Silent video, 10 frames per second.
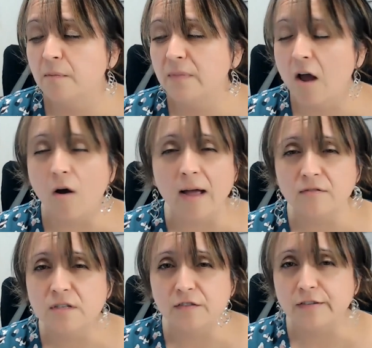They all
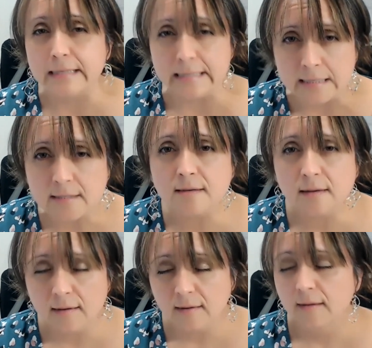have different needs.
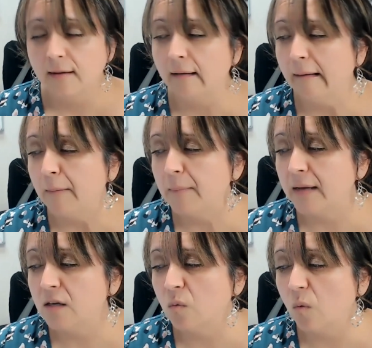
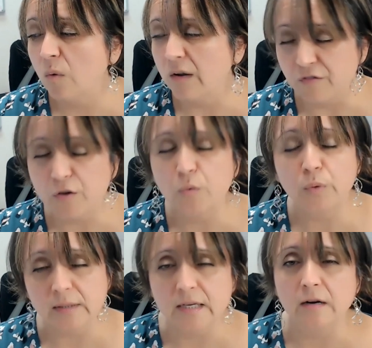And if you
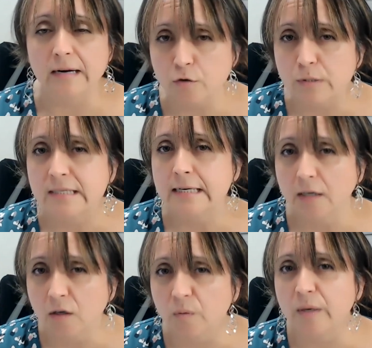really are interested in
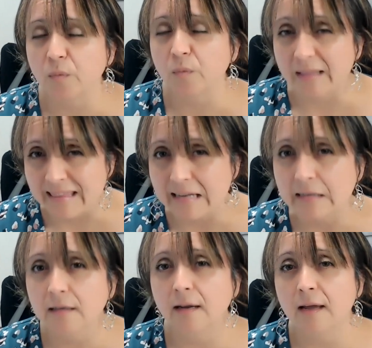a career
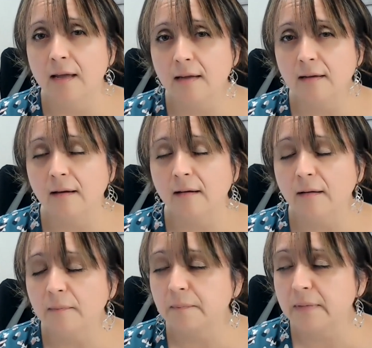within a
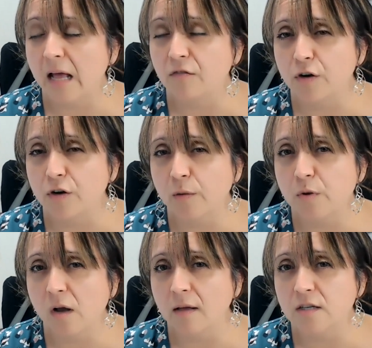California
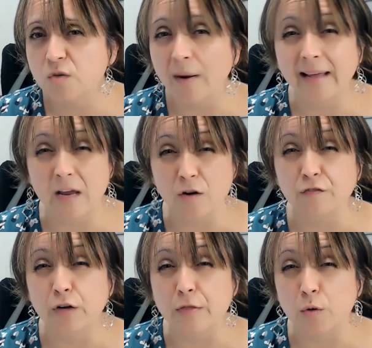community college, you want to get your
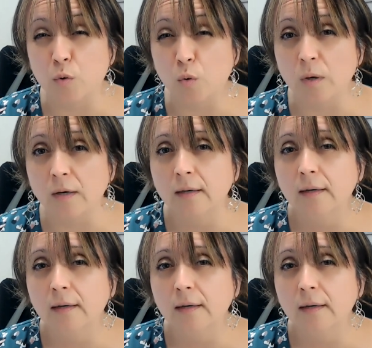foot in the door.